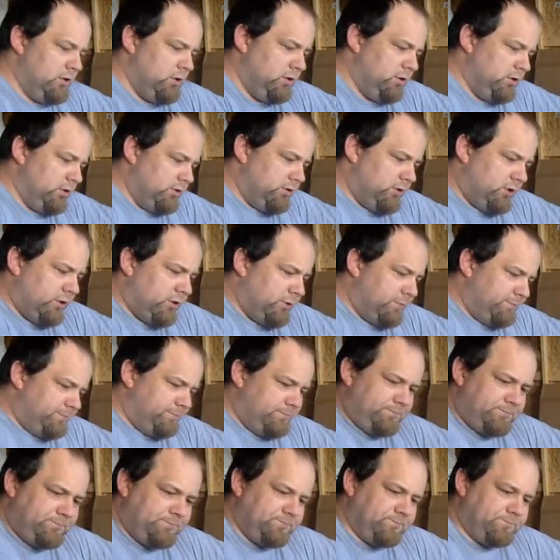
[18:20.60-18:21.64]
So,
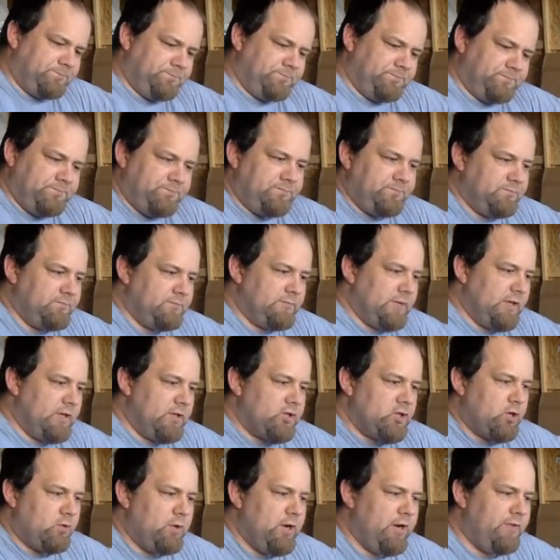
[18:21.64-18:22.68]

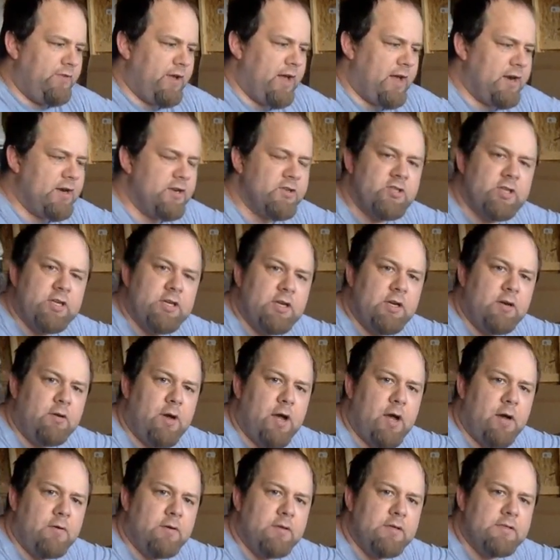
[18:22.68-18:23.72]
Sharif, how does she know
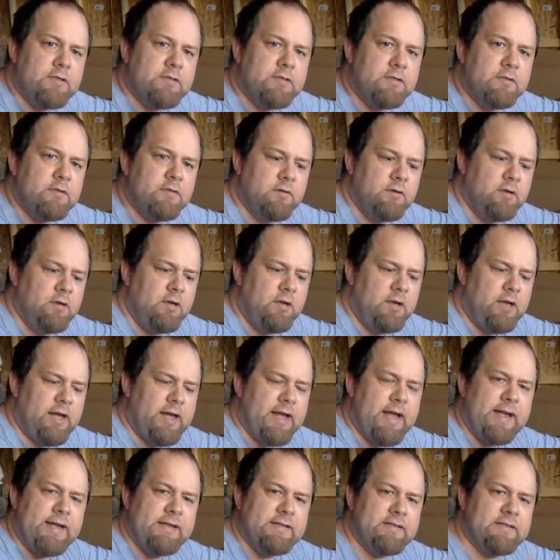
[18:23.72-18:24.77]
I
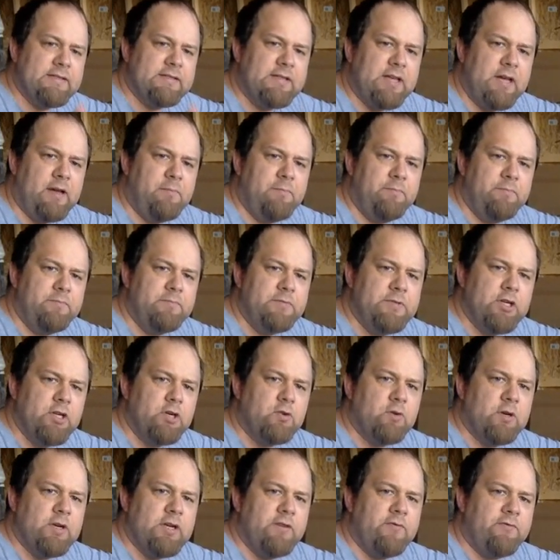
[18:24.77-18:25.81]
had some
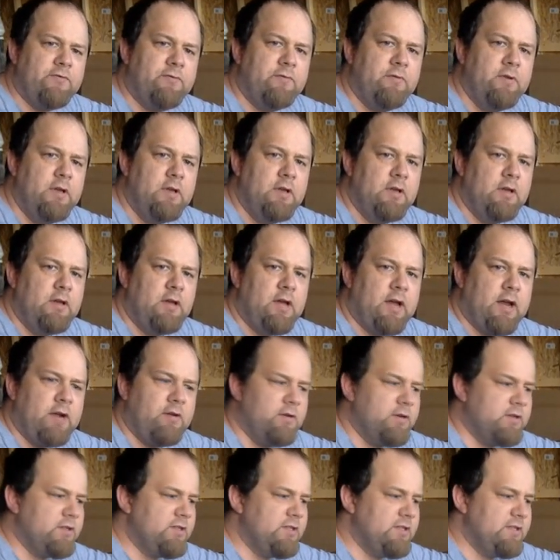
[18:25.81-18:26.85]
degree of
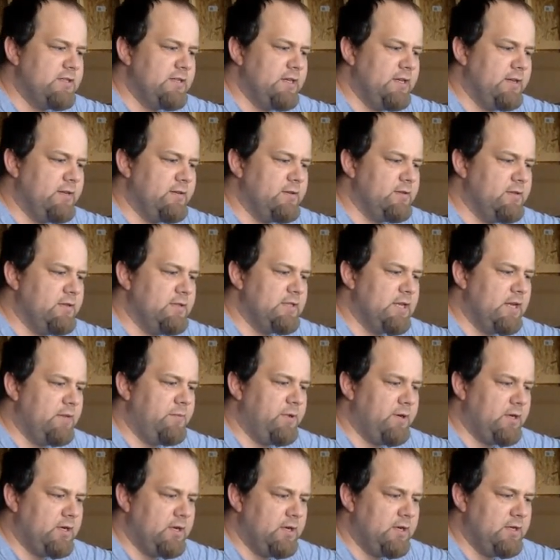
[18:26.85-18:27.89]
Irish descent? Is that
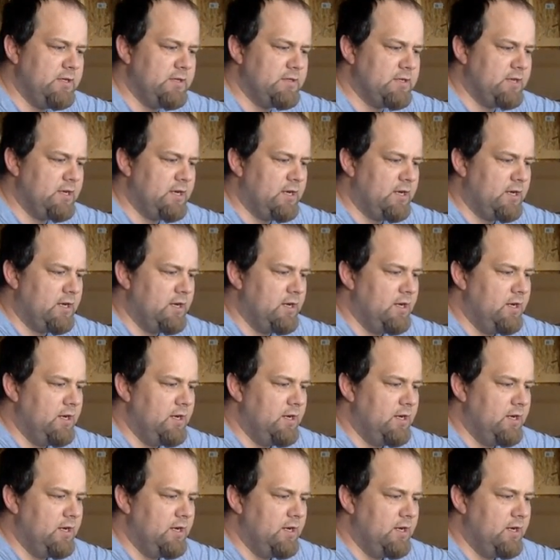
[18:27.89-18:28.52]
because I'm